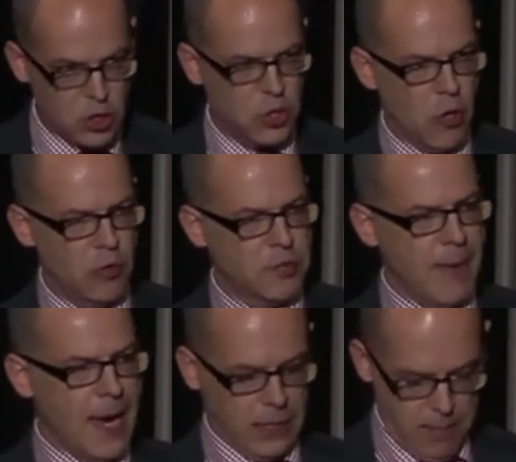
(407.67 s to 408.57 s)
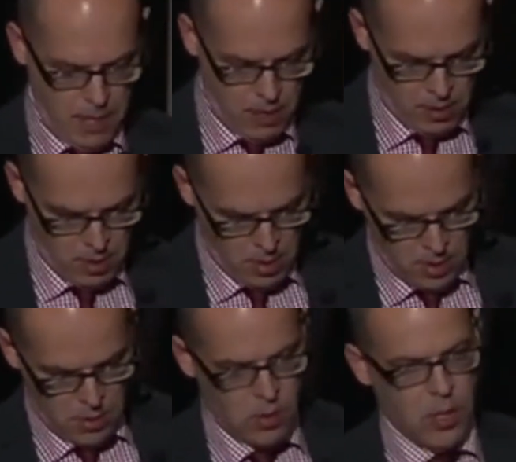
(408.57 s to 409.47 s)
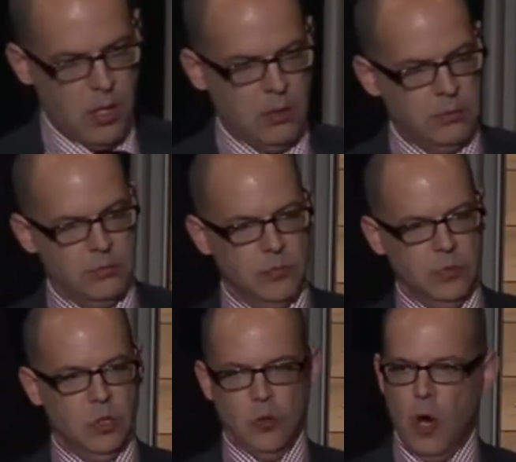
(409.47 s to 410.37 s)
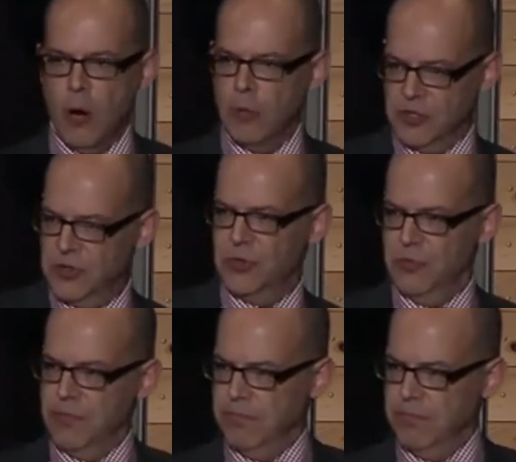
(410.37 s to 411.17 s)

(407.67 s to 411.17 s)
it shows McNamara, almost,